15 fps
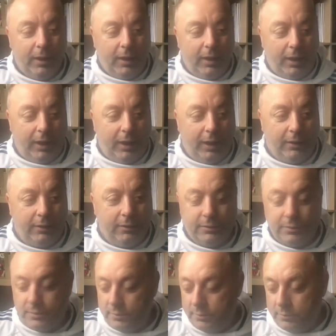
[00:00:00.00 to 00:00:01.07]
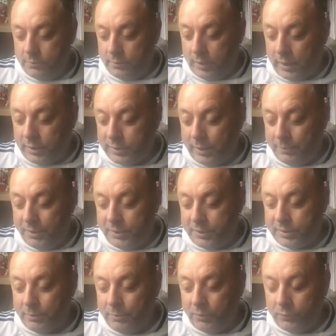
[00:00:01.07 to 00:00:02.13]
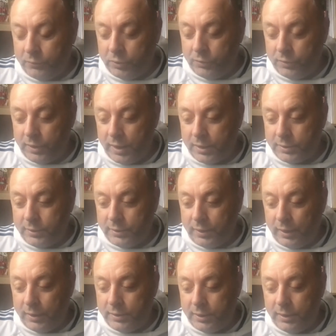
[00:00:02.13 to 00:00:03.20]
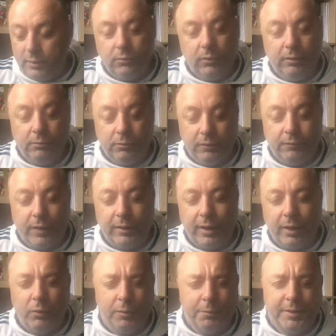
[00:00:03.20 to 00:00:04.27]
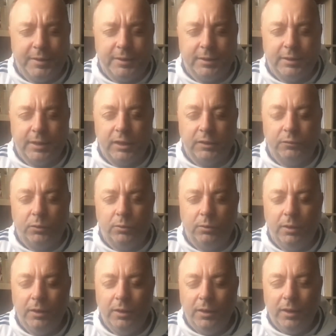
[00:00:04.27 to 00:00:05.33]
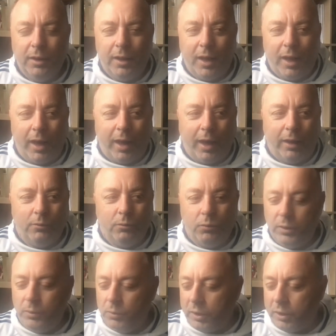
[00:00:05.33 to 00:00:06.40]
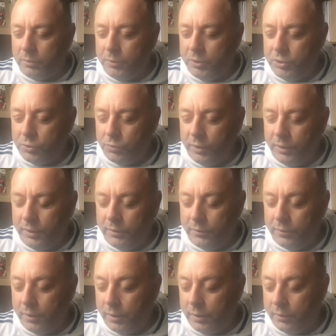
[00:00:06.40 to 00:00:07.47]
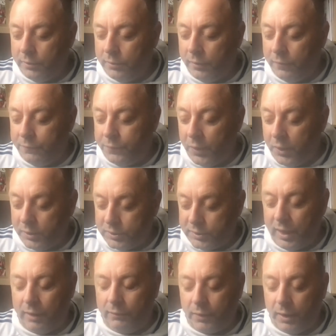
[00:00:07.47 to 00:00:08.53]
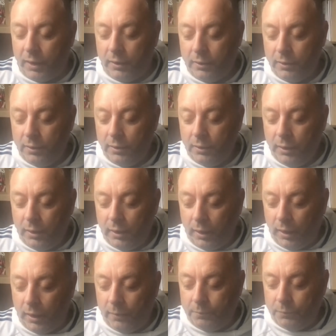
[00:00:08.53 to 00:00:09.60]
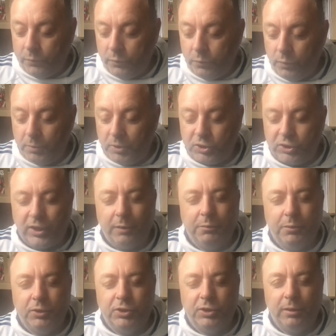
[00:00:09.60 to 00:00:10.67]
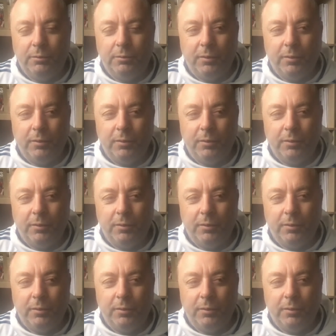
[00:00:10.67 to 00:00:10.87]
And that summer of 2018, we found out we'd been successful. And we were going to be joining the first ever Women's Championship